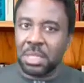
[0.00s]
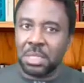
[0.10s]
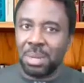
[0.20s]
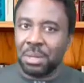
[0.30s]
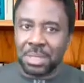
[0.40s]
Their
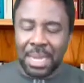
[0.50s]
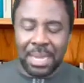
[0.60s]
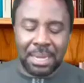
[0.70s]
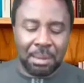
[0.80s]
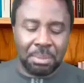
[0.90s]
spouse
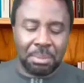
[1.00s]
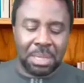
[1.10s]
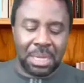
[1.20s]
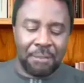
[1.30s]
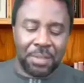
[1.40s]
can't help them,
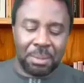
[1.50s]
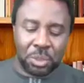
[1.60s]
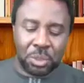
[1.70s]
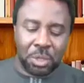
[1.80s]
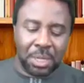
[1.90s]
and have them
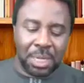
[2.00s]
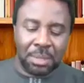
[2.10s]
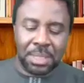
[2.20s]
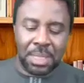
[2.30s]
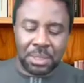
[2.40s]
draw it
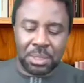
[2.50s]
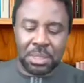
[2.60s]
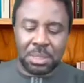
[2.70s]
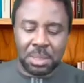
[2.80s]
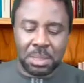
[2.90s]
out and
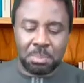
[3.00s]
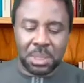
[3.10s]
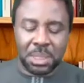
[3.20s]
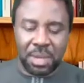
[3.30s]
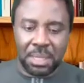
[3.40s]

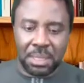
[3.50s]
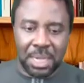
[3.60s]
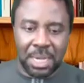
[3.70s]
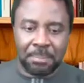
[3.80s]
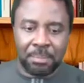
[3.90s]
specify the
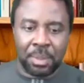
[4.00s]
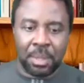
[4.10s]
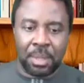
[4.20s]
time.